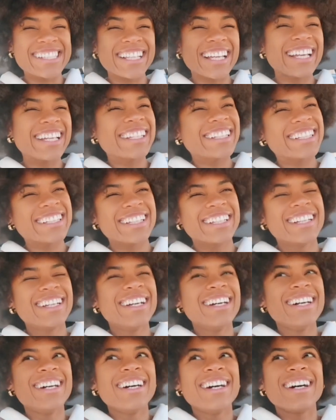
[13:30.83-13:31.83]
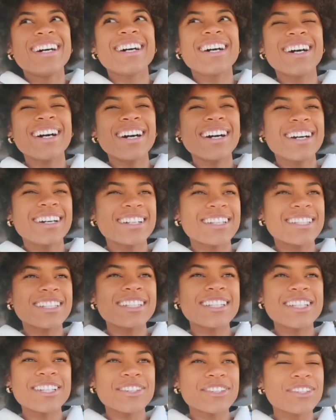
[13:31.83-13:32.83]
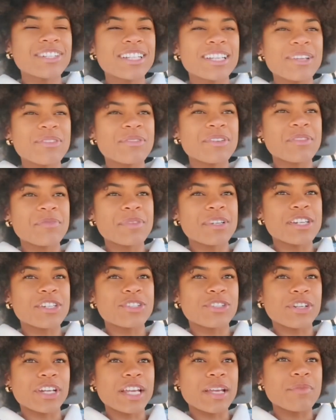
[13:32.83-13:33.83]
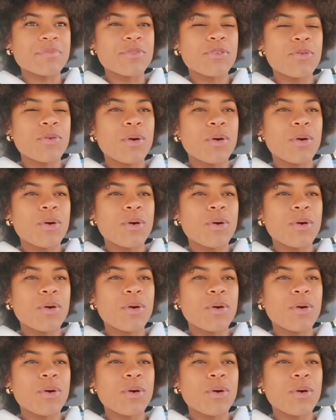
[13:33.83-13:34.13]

Like, oh, literally would have been a dream.